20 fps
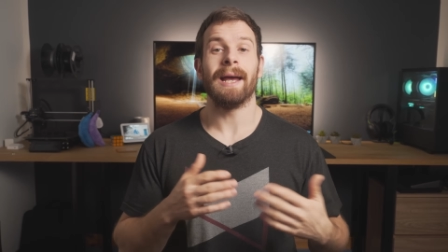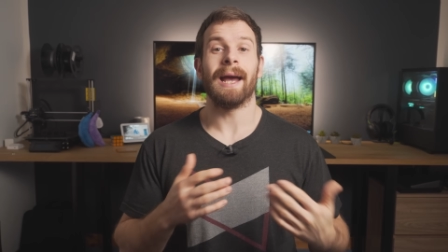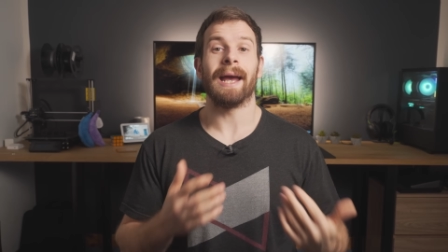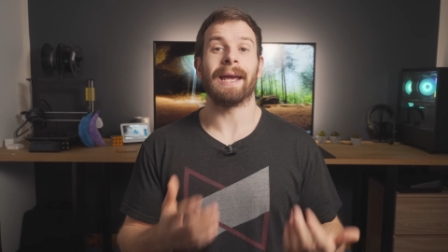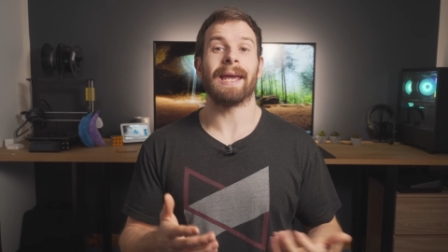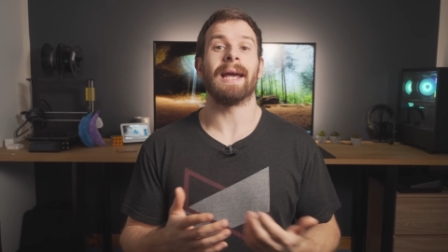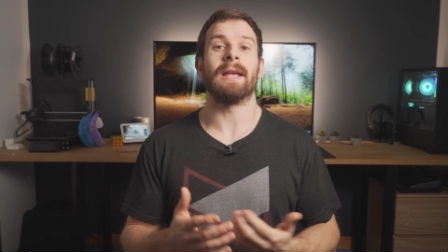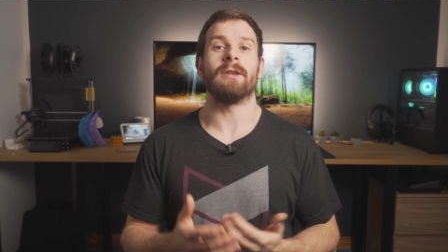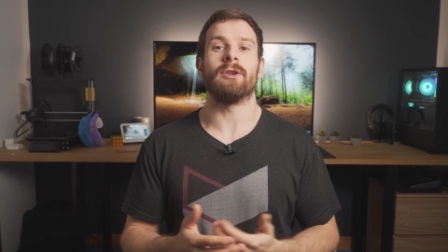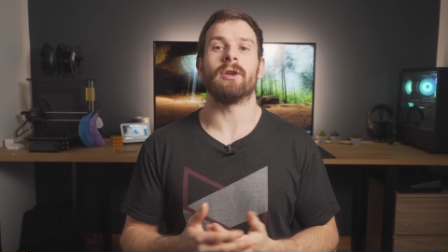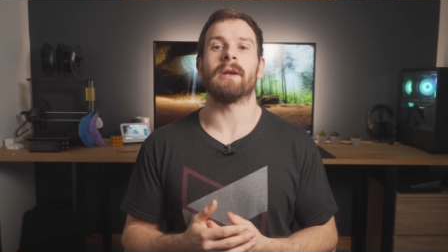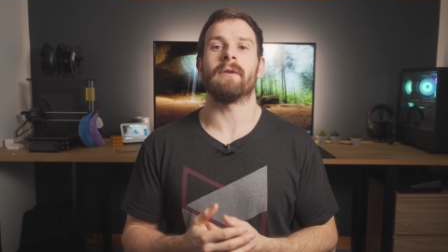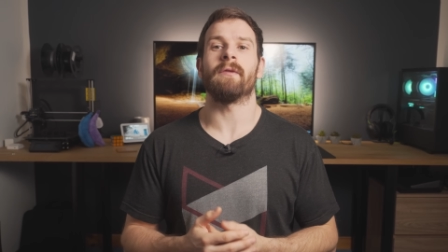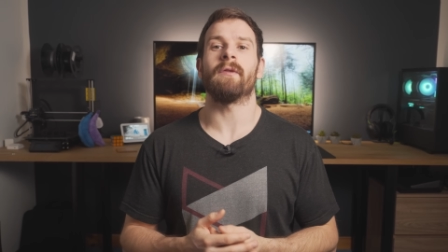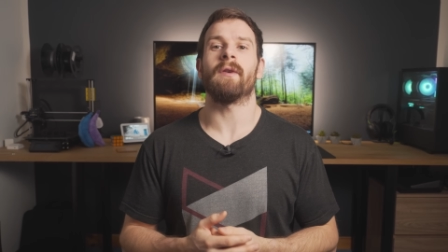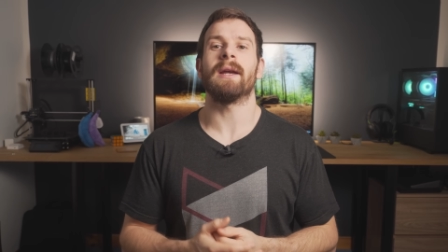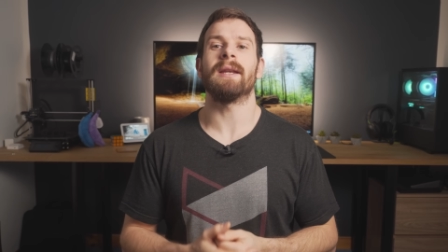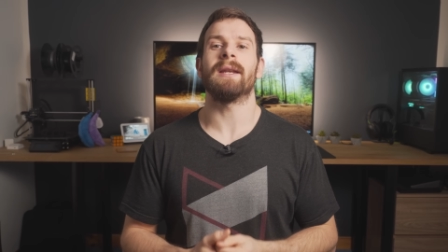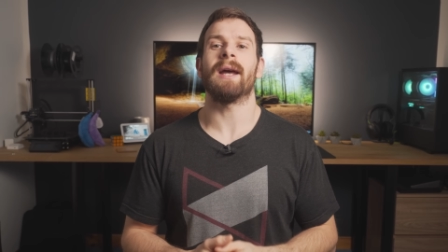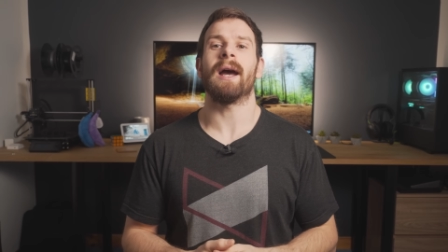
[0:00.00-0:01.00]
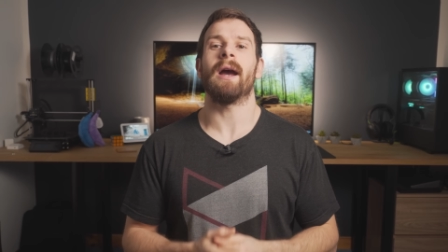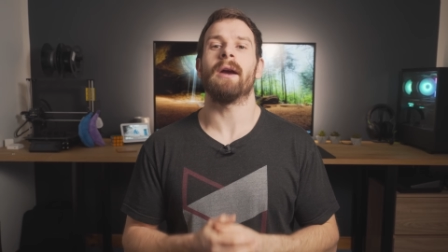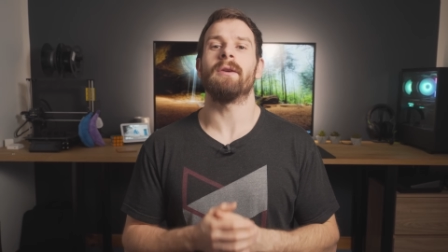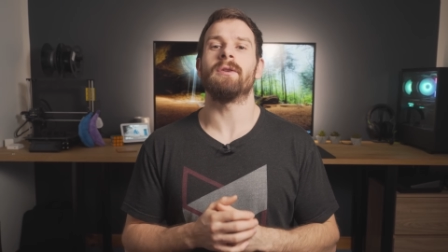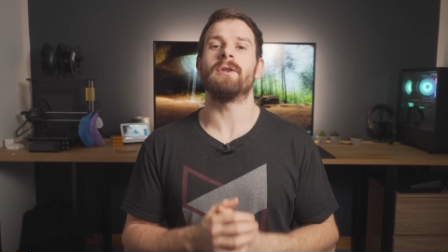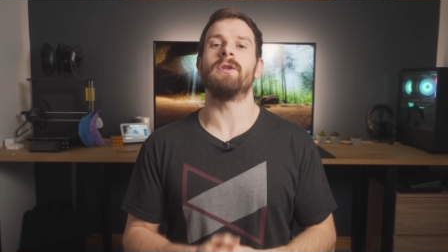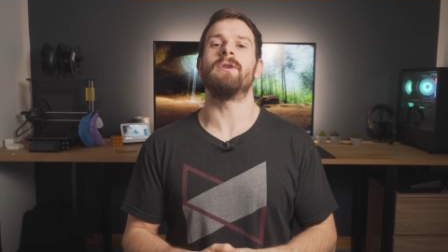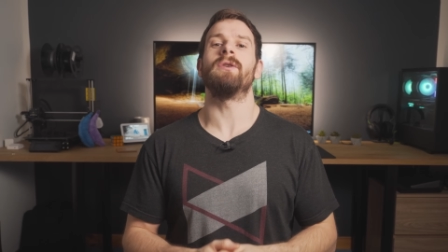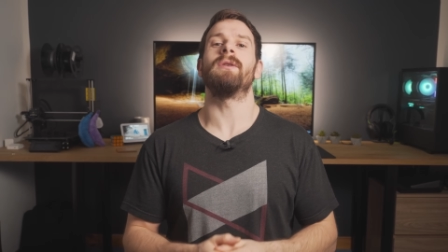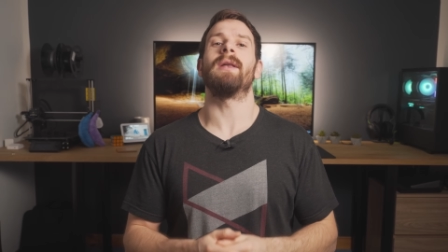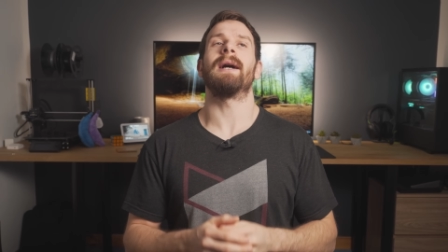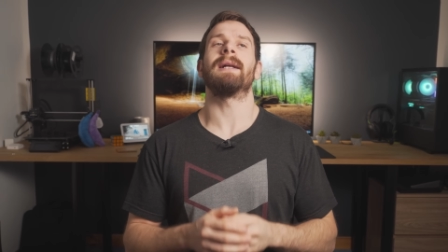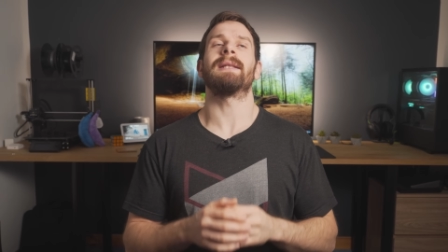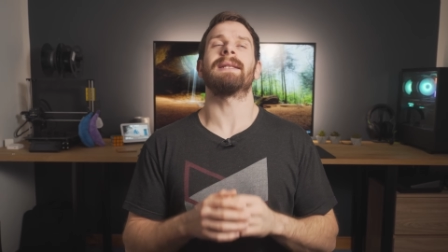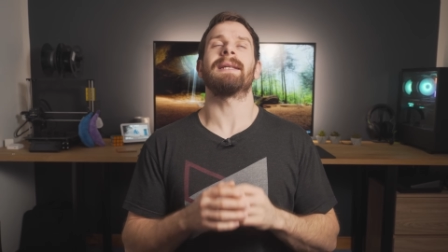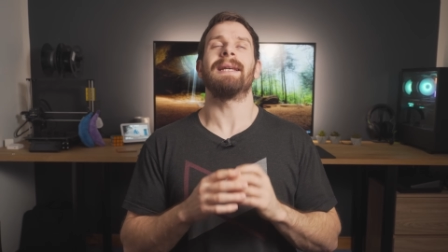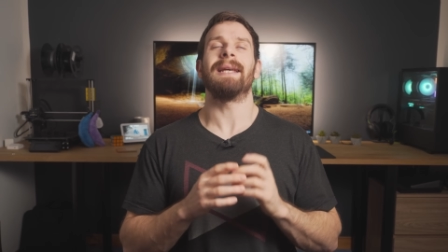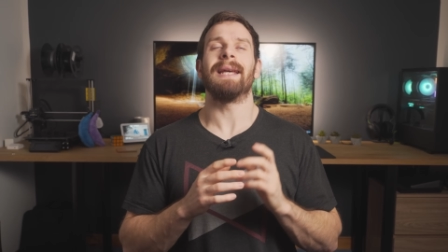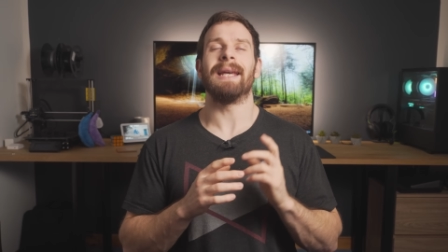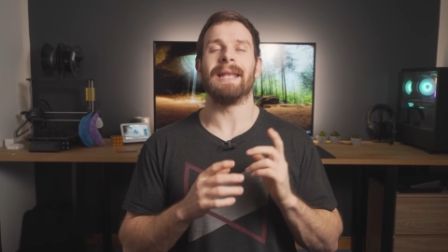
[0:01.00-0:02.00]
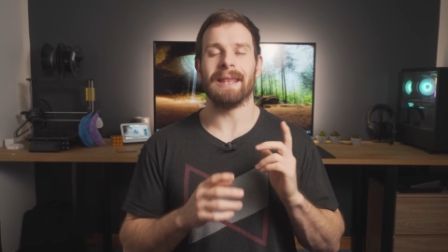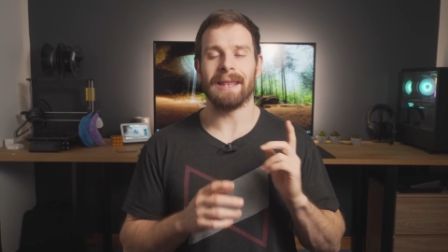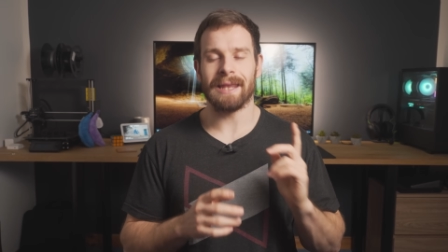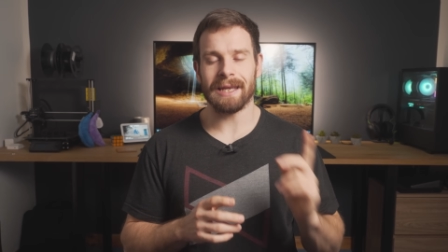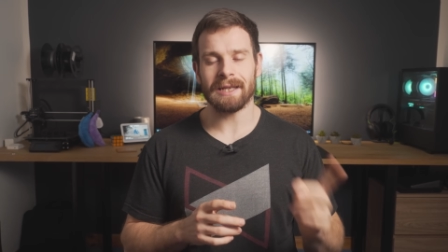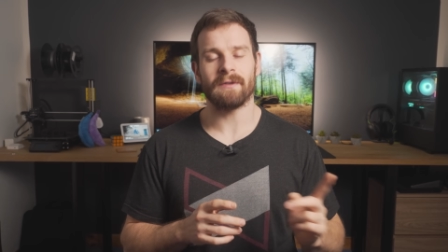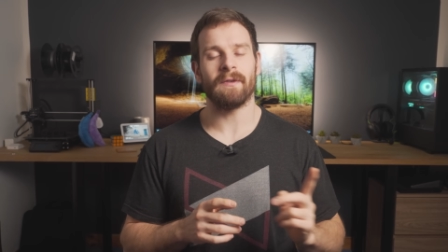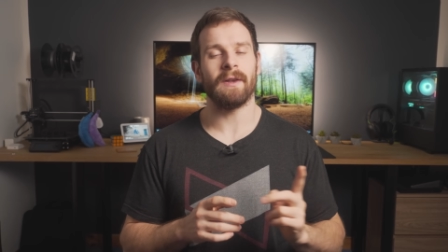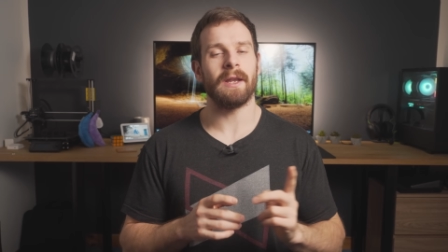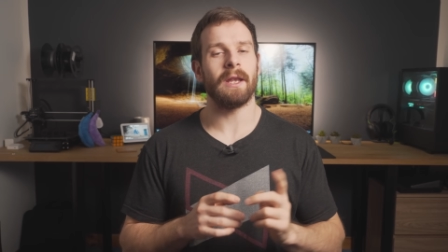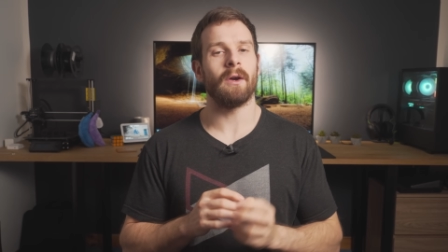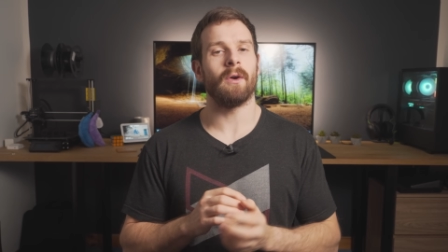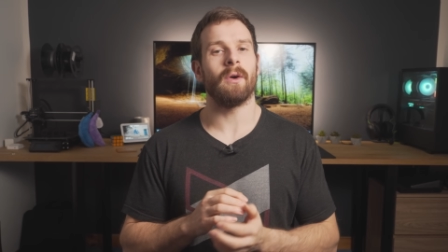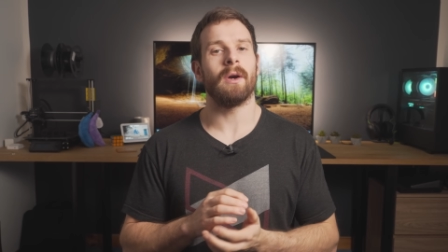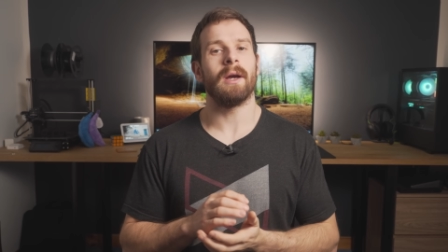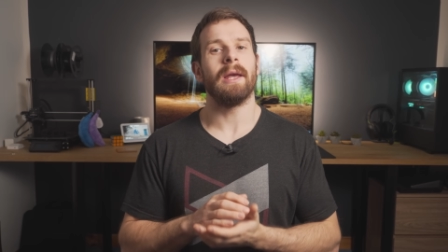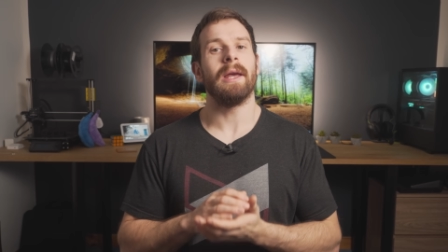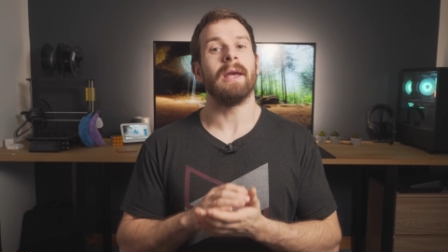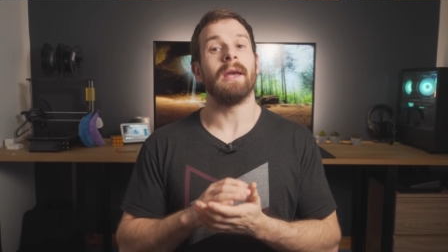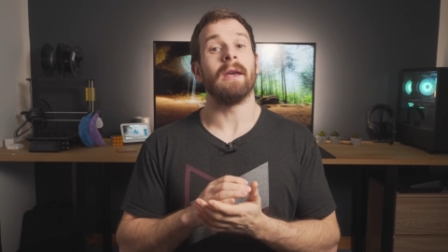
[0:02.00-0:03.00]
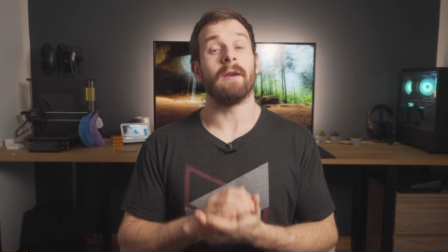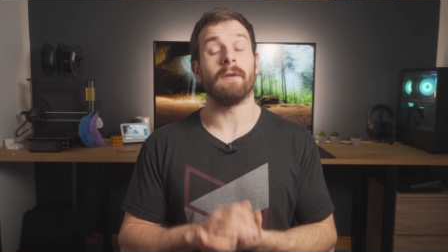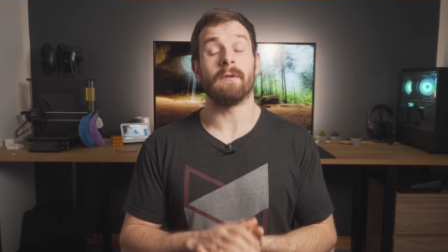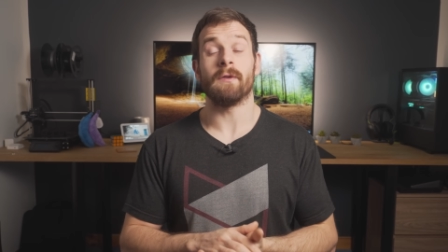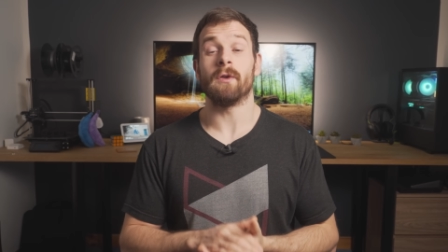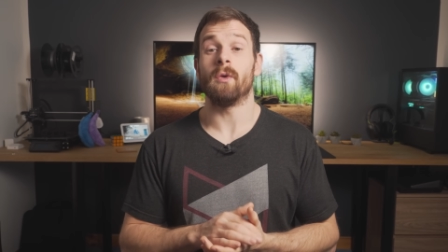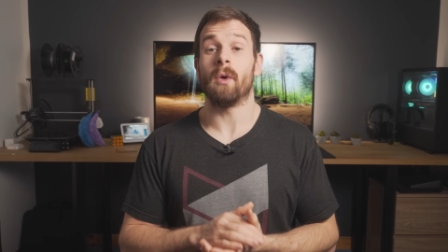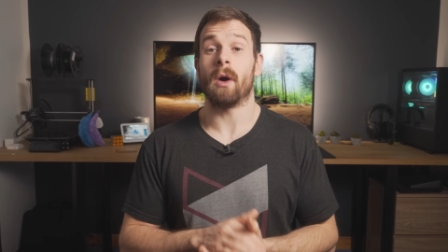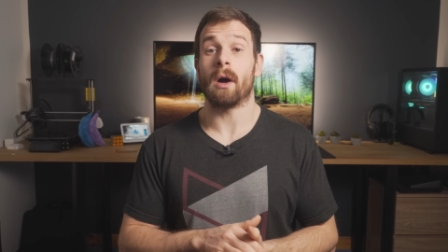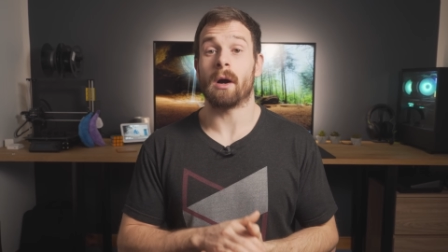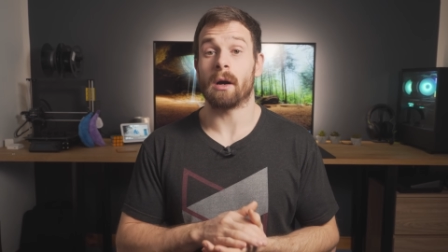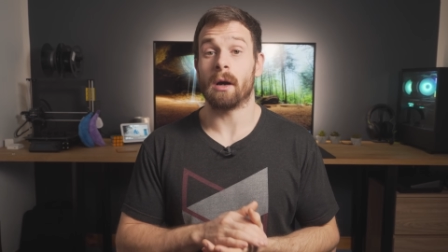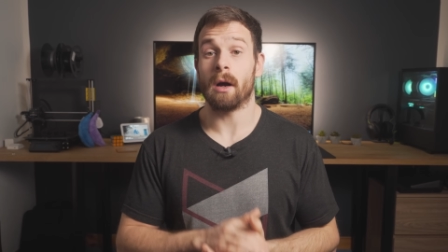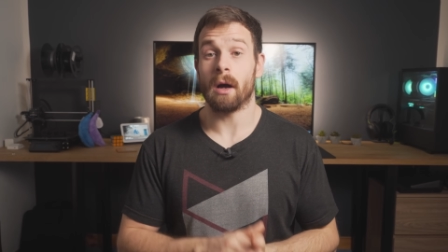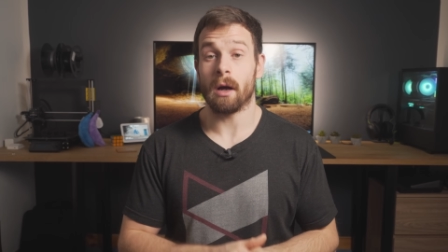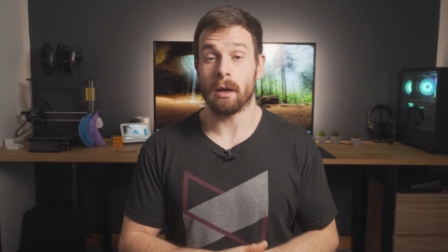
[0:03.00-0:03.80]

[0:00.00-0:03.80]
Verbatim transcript: Again, you can find out how to do that in this video if you are